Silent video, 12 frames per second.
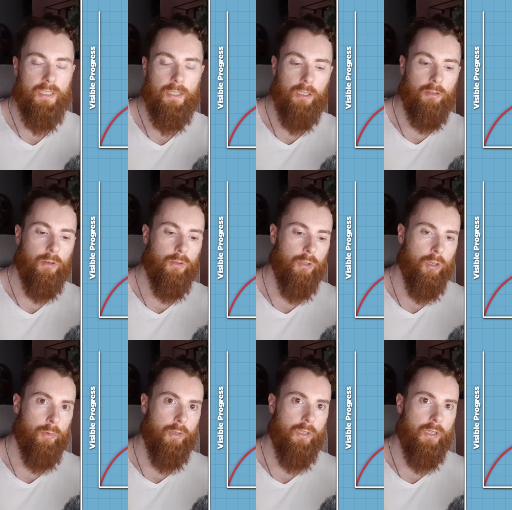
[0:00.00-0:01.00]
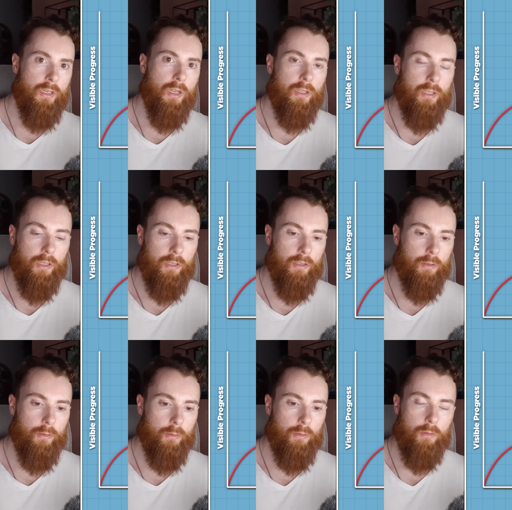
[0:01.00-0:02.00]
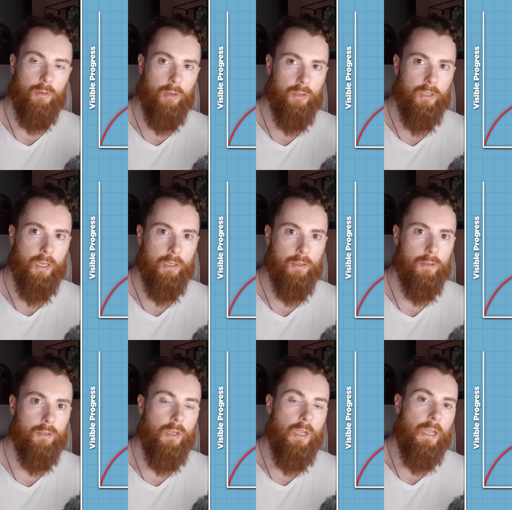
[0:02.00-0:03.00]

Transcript: that growth hormone did nothing on cycle,